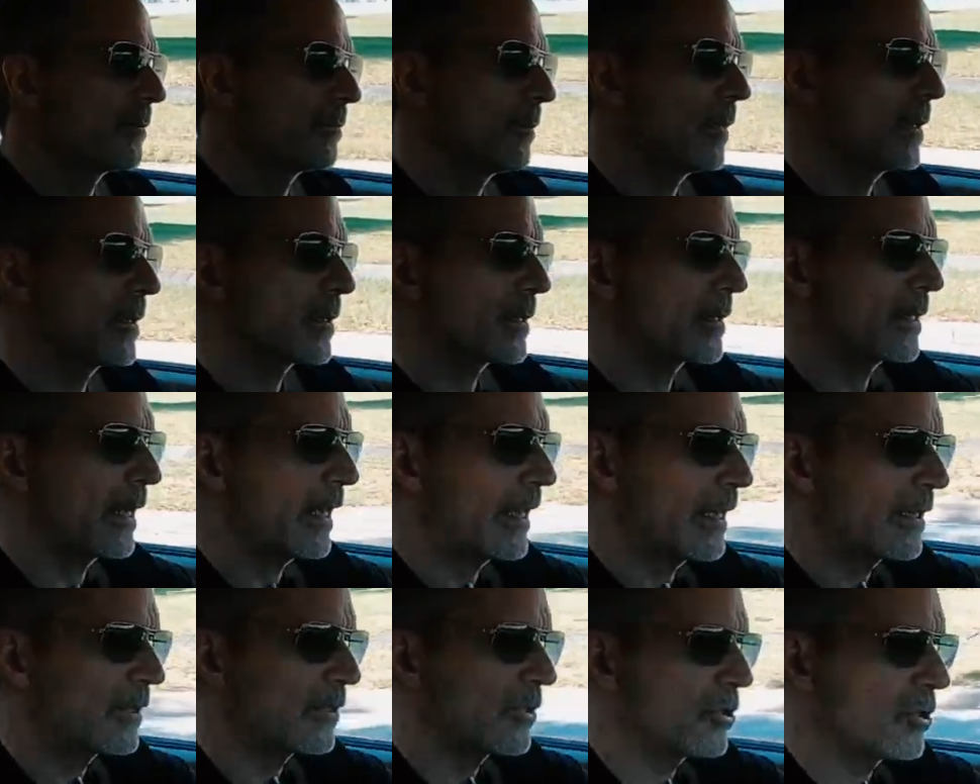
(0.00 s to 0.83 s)

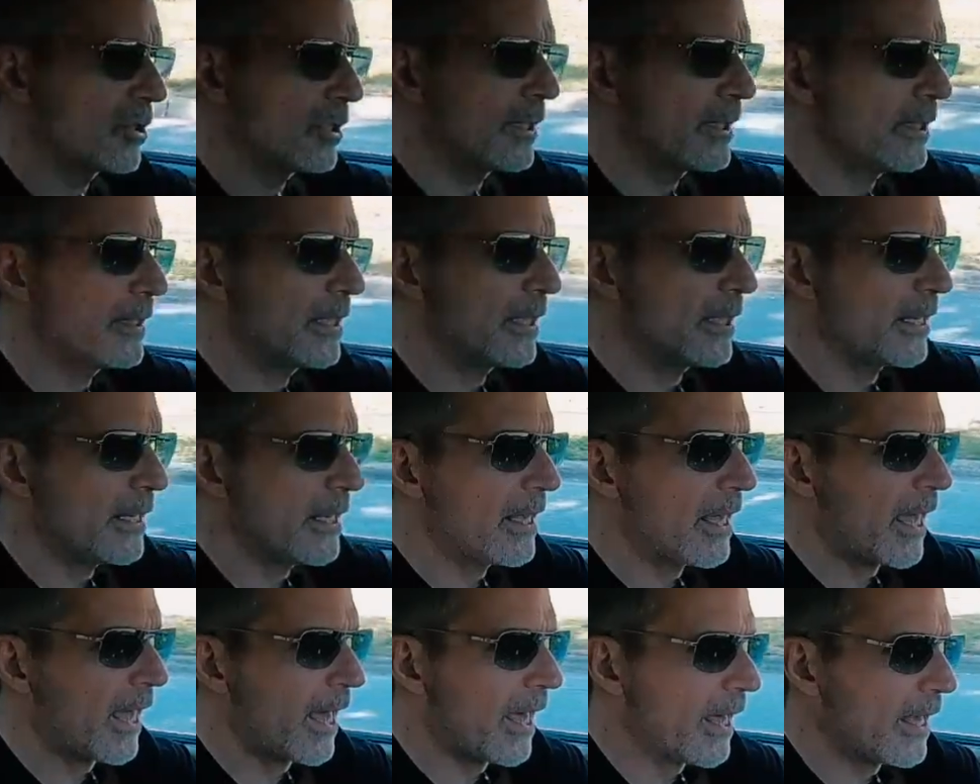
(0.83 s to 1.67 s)
Mustang
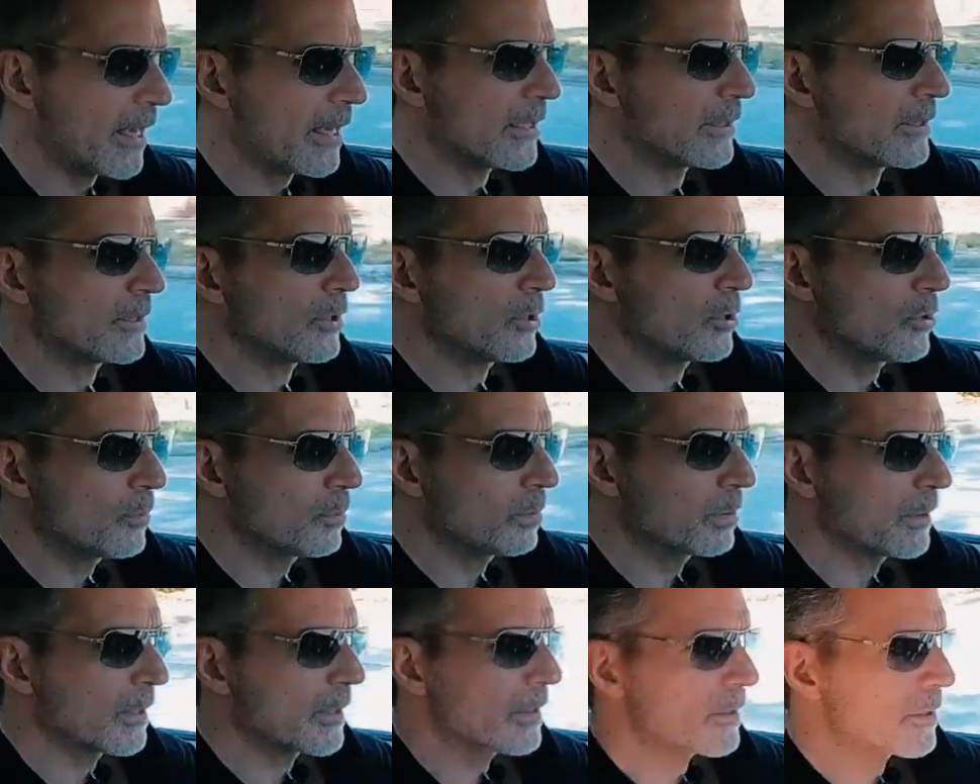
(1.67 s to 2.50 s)
GTA
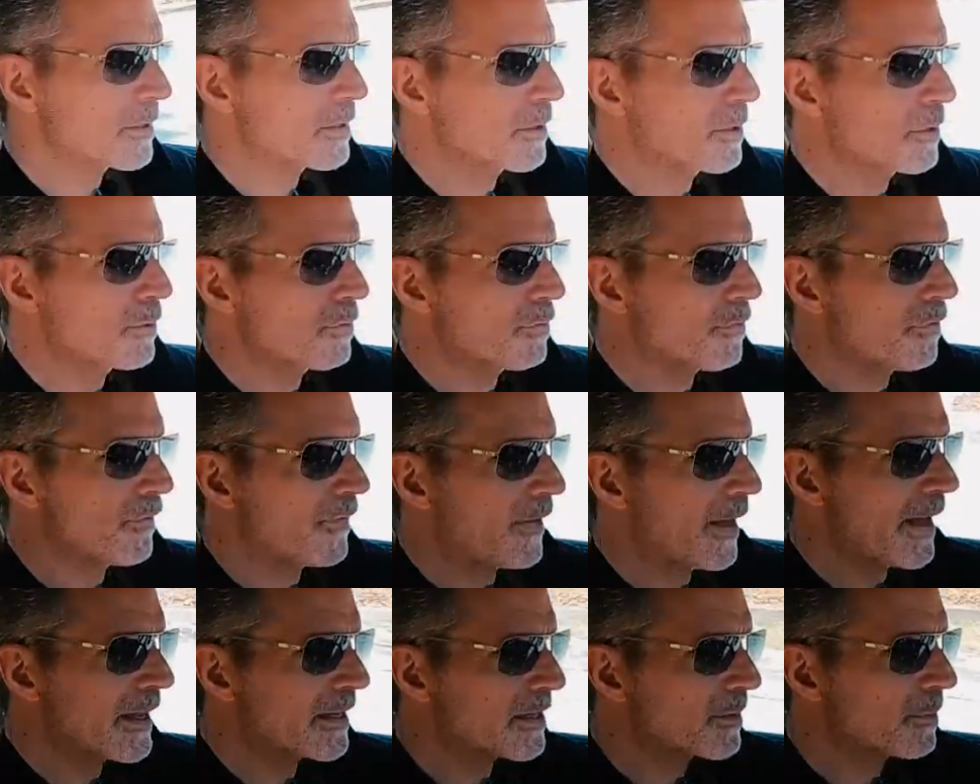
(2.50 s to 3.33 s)
2+2
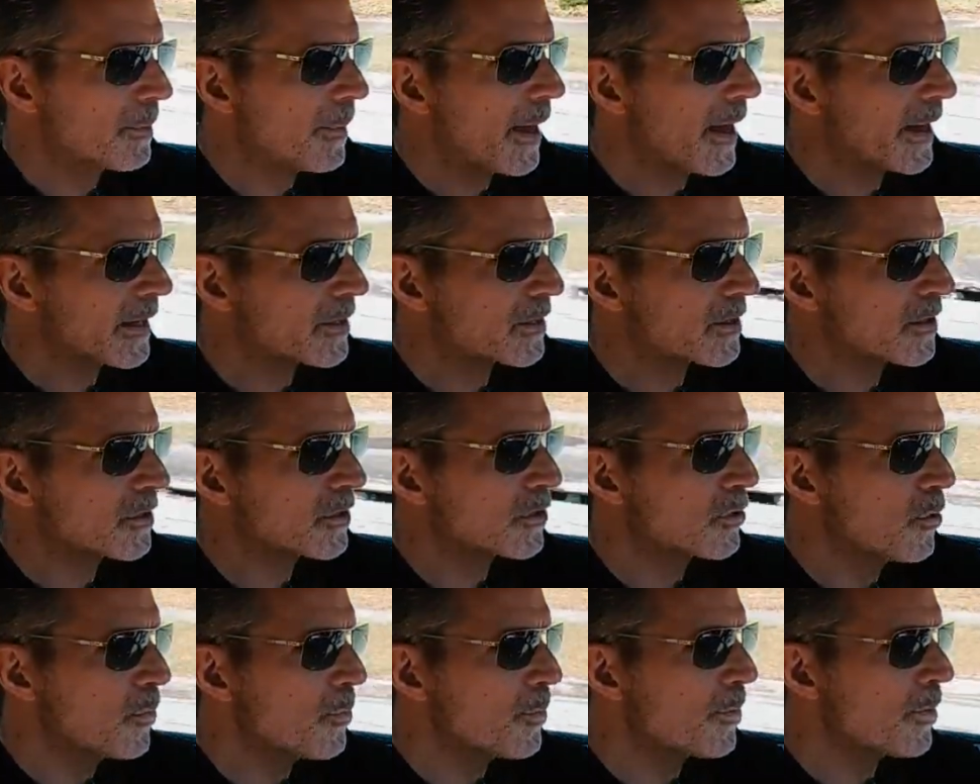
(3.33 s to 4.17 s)
Fastback
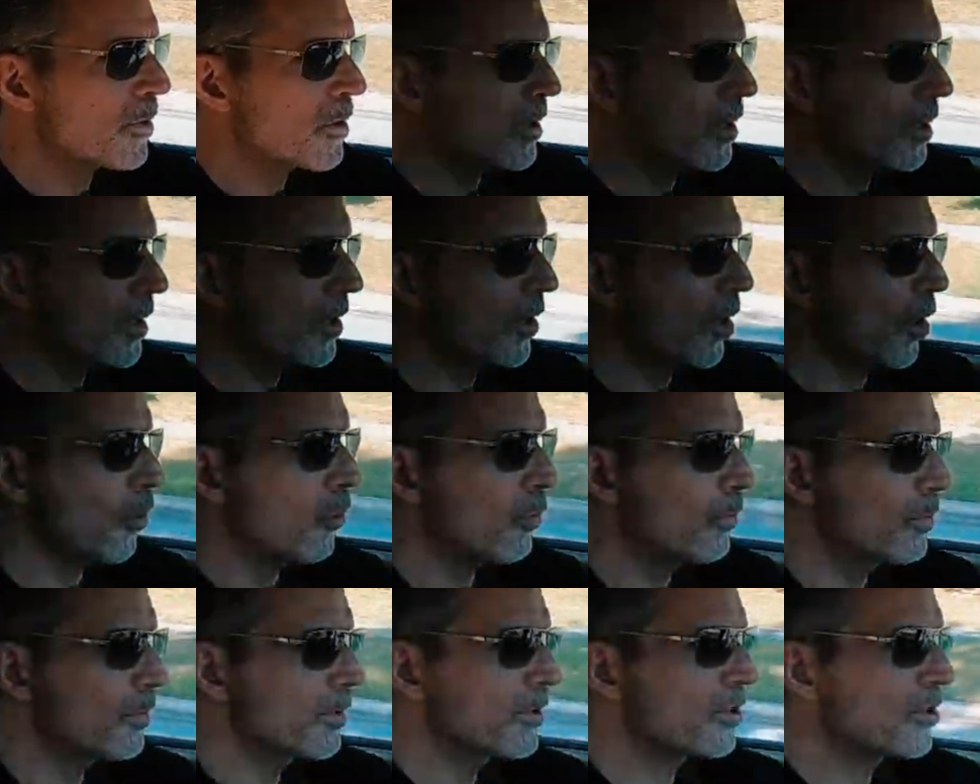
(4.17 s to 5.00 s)
Super
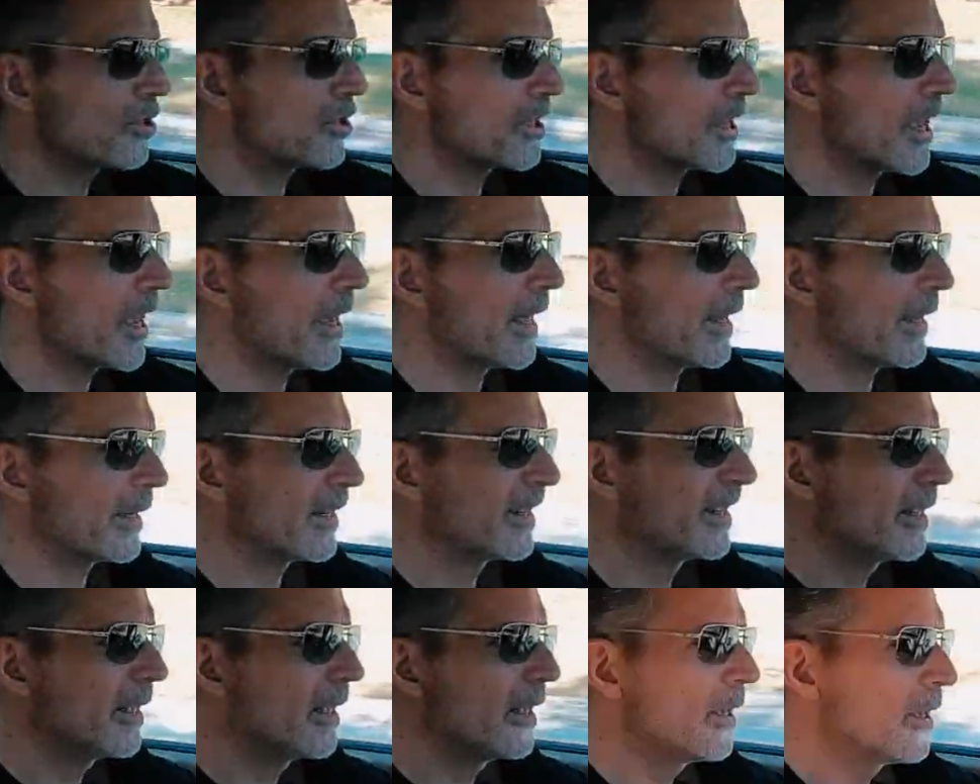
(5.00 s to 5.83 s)
Cobra Jet.
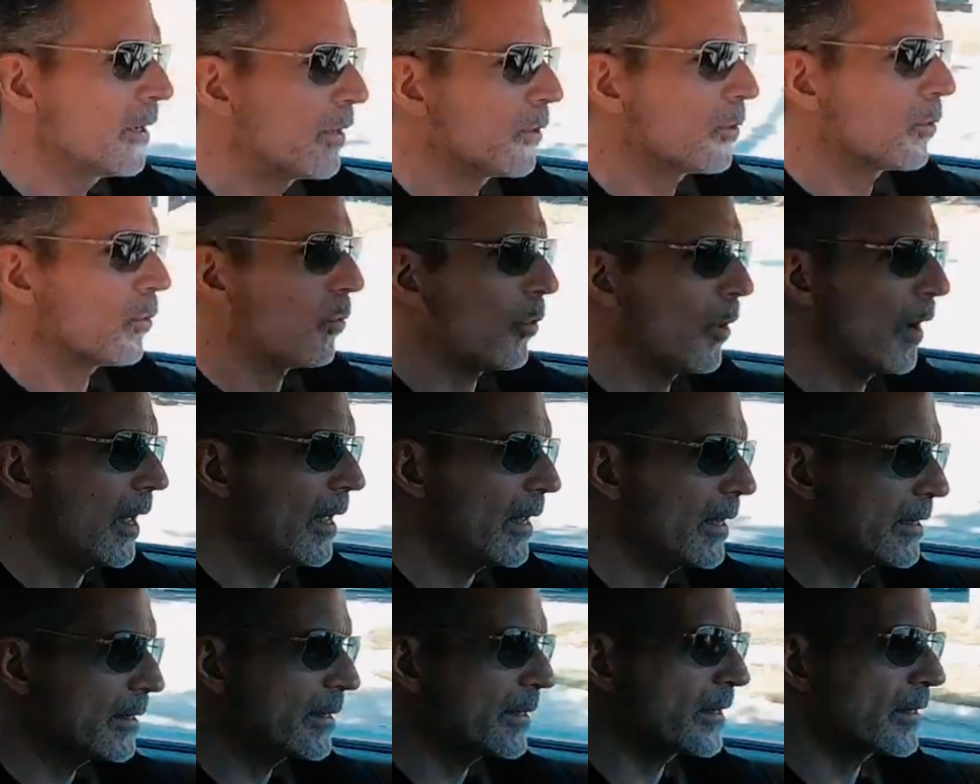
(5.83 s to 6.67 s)

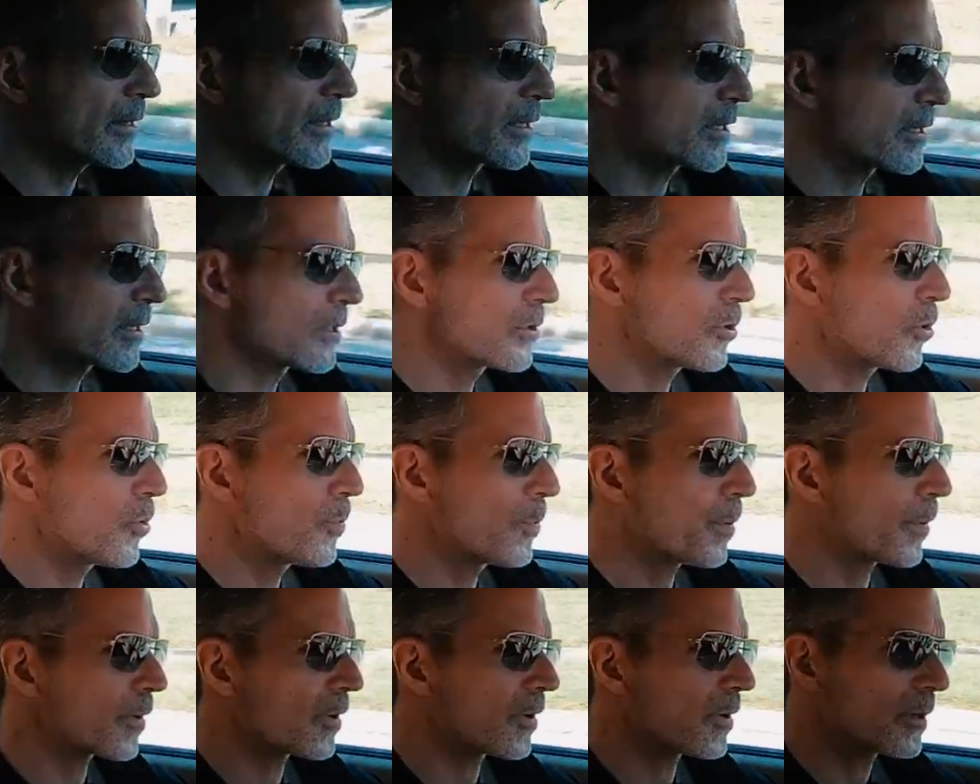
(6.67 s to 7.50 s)
Why is it
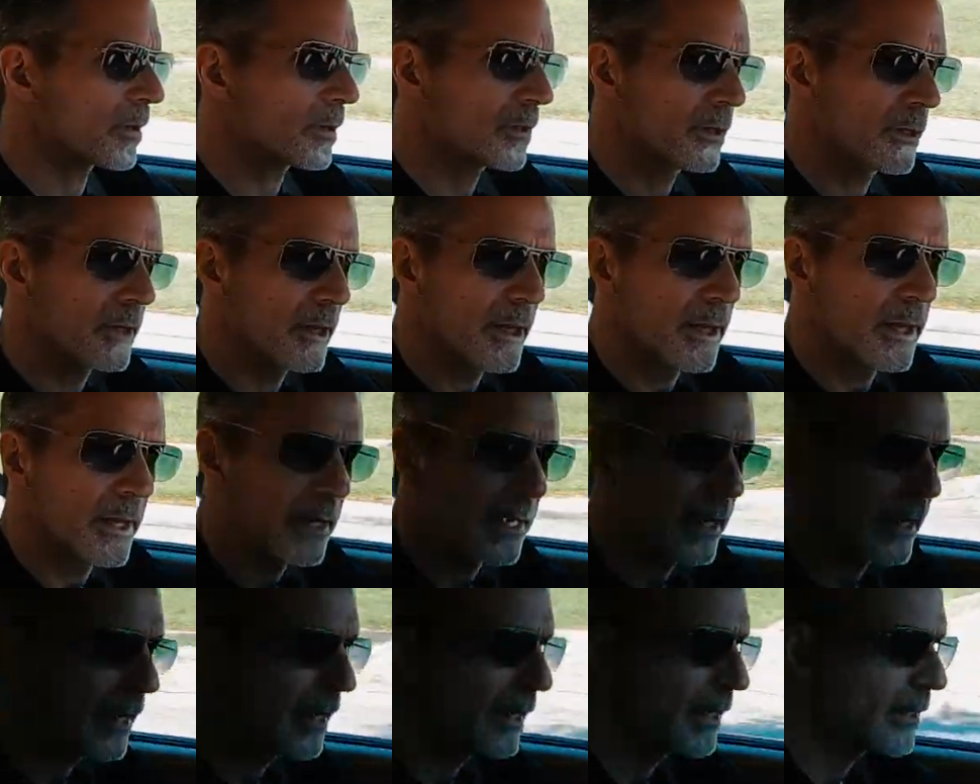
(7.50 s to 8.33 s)
super?
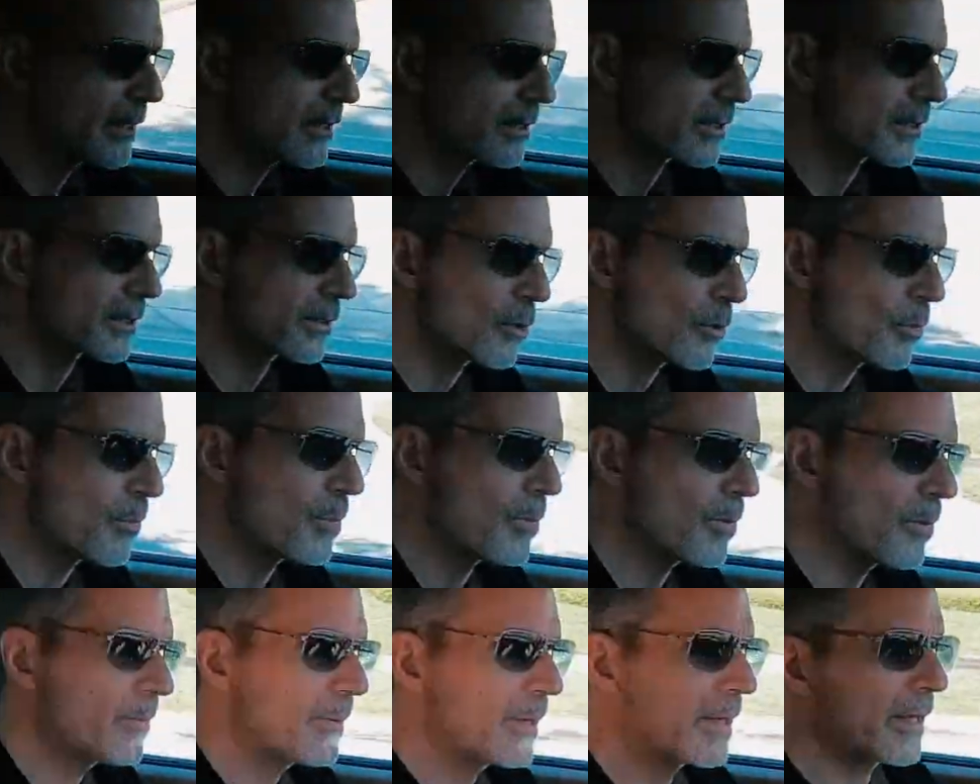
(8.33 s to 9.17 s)
It is
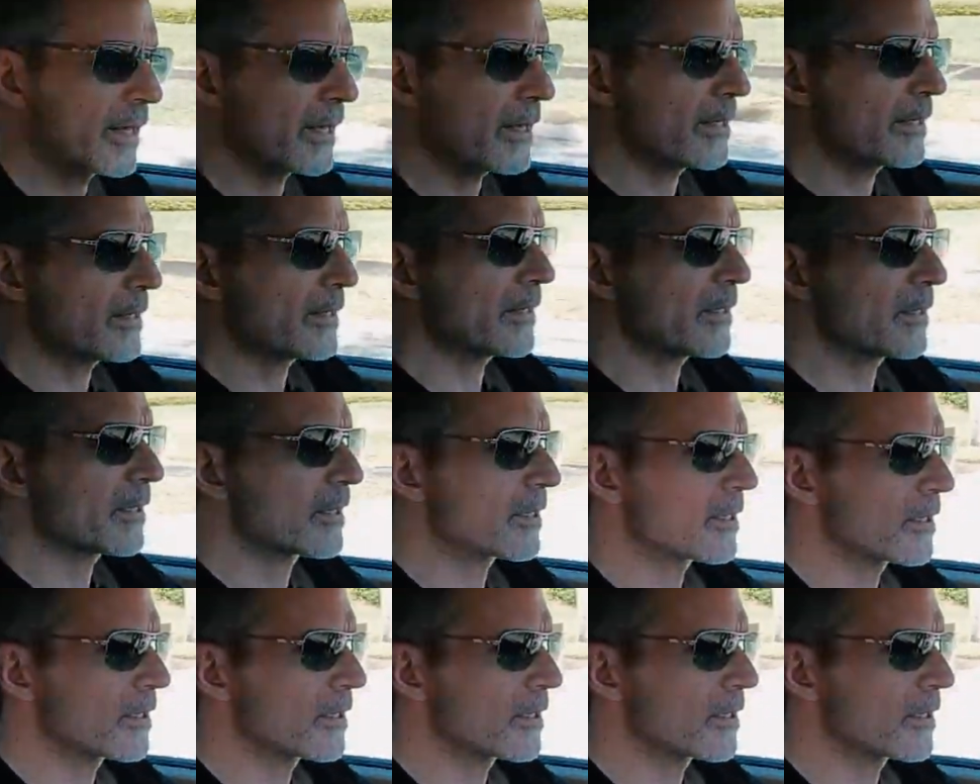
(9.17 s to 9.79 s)
super because it's